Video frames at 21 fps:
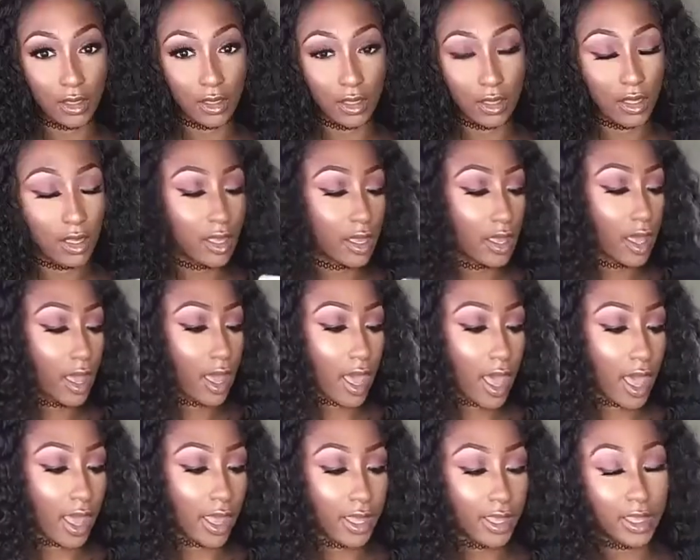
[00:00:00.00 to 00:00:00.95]
This is
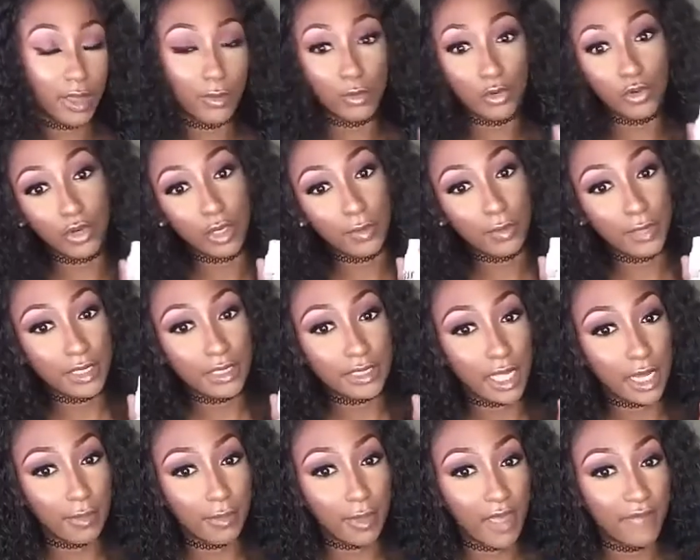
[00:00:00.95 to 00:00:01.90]
really,
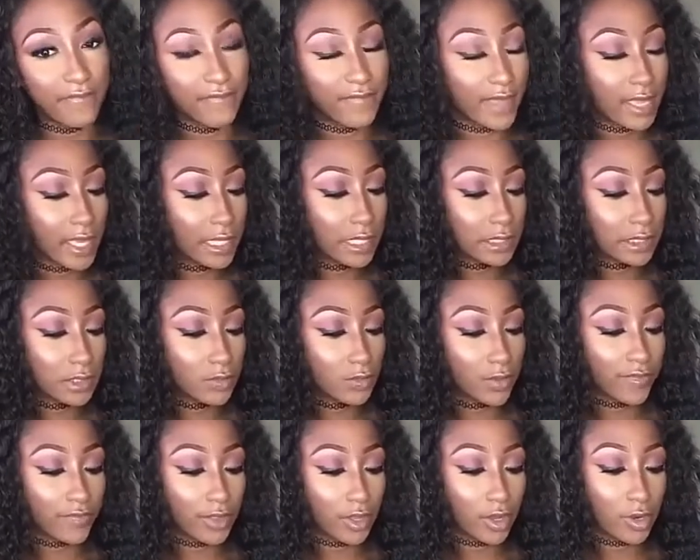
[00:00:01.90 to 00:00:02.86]
really great, and it
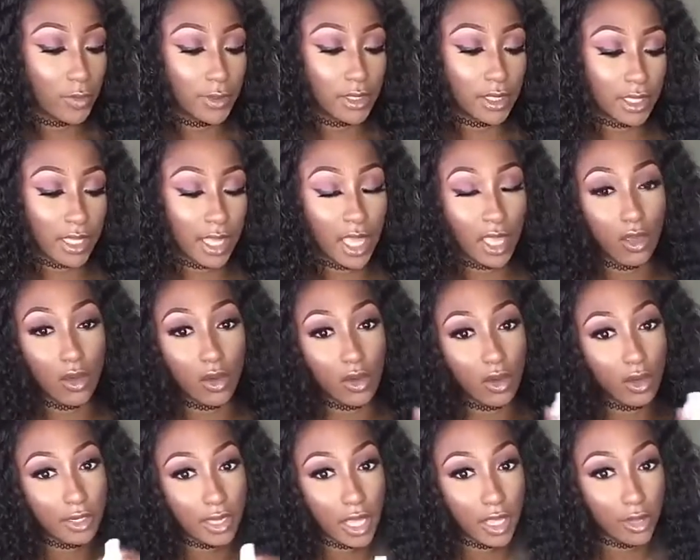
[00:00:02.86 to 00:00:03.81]
helps to blend your
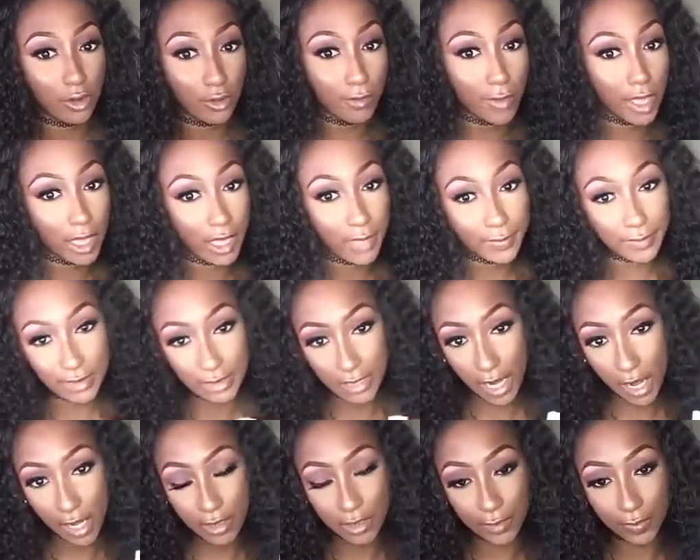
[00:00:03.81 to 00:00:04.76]
face.
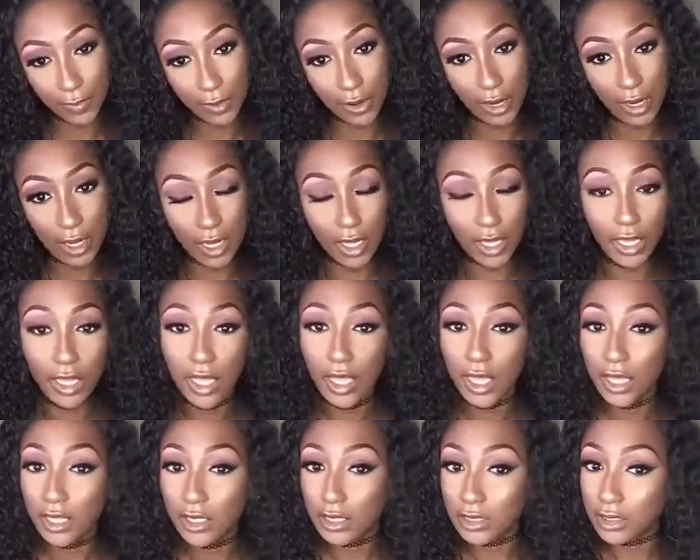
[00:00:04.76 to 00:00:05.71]
I've applied
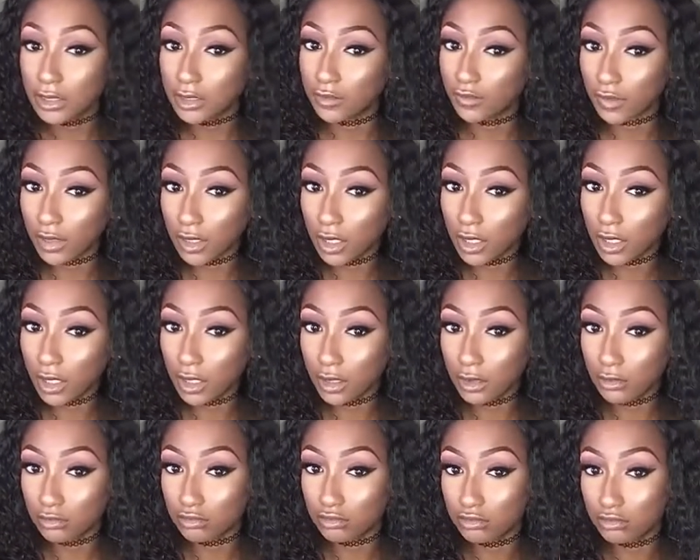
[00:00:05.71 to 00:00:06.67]
my lip,
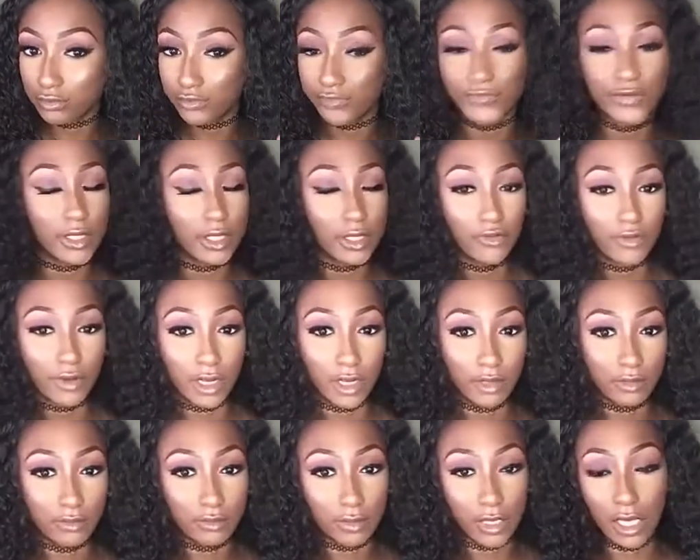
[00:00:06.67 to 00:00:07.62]
I've done my
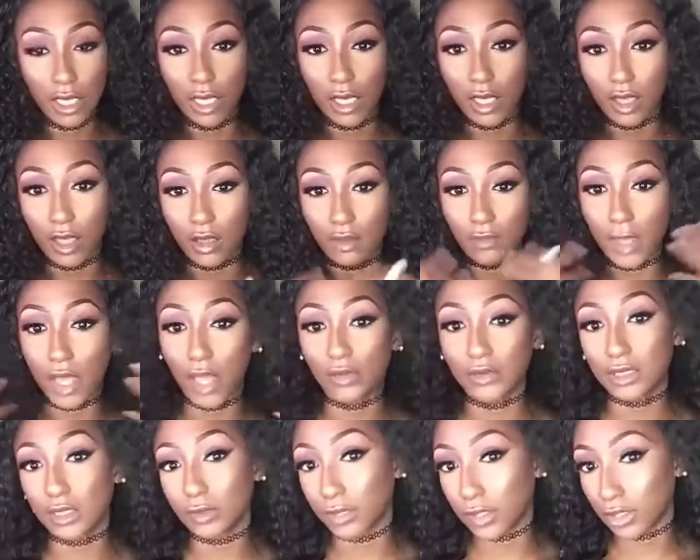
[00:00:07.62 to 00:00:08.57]
edges,
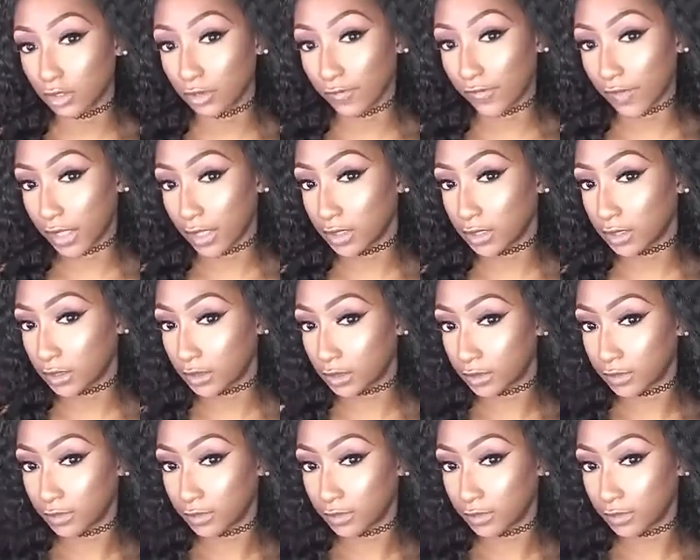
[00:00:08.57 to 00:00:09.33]
and now it's time to